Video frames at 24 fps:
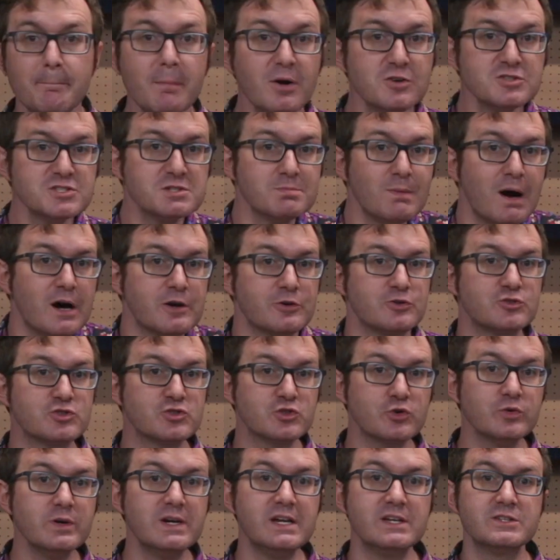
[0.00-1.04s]
Most modern
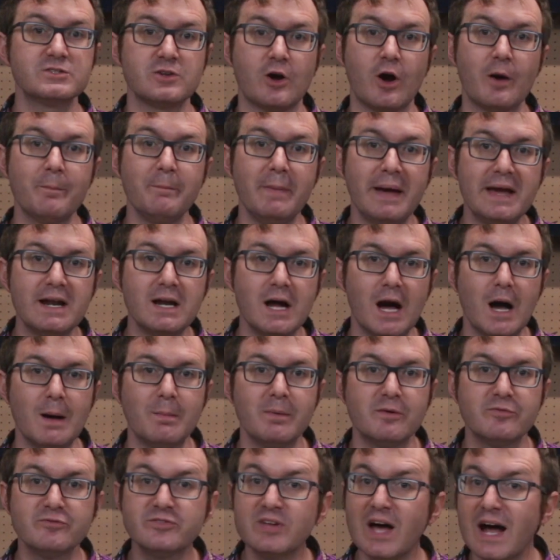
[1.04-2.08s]
screens are made
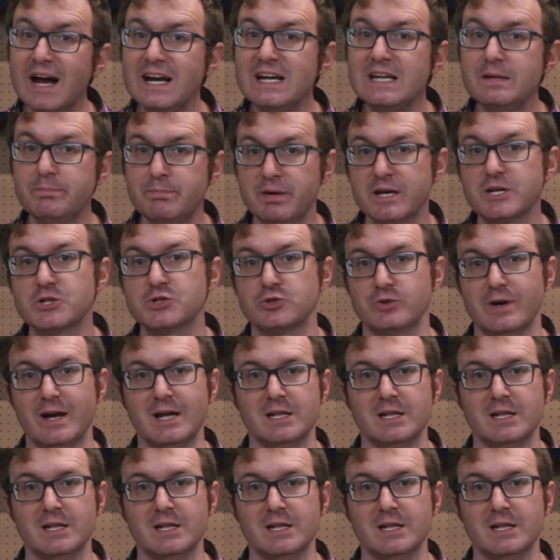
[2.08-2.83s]
up of tiny picture